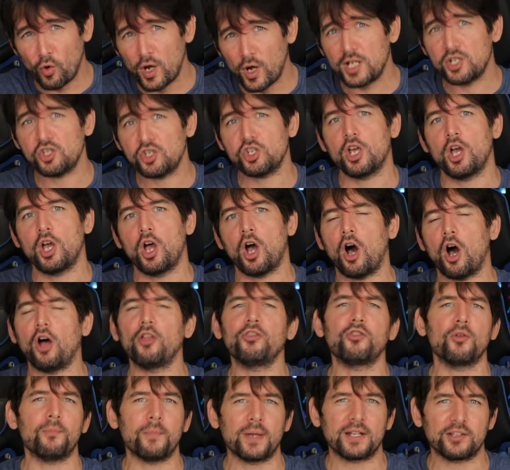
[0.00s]
range
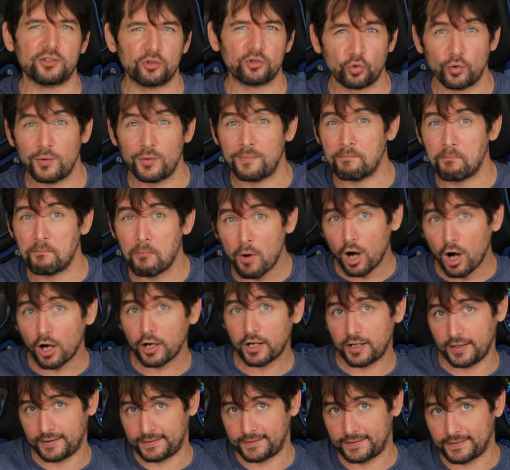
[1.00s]
on the mainstream
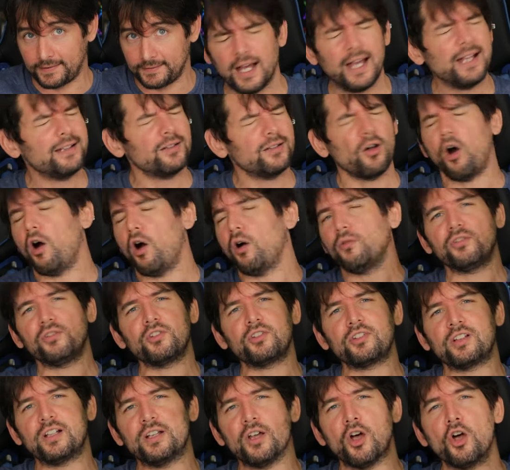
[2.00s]
market. And
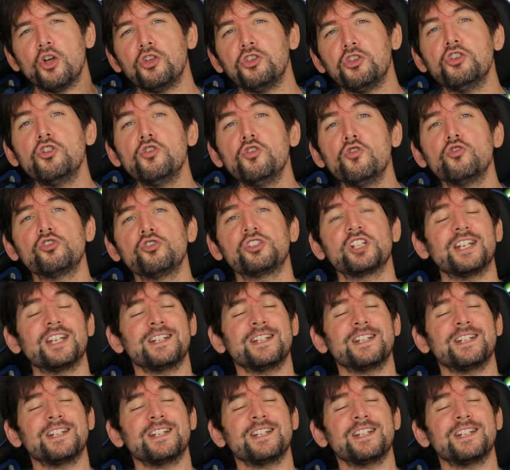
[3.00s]
obviously, a huge